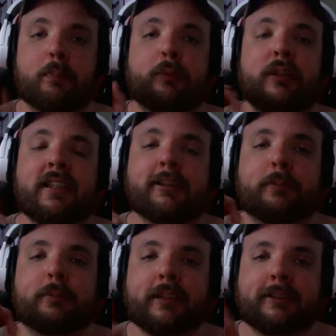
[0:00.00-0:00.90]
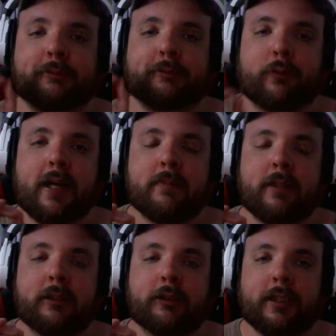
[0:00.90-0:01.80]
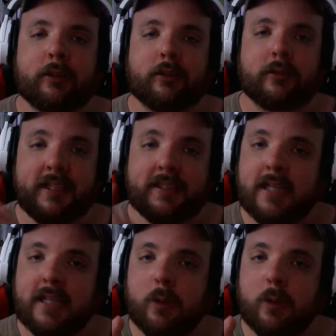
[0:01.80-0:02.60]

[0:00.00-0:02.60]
Please, please subscribe to my channel and hit that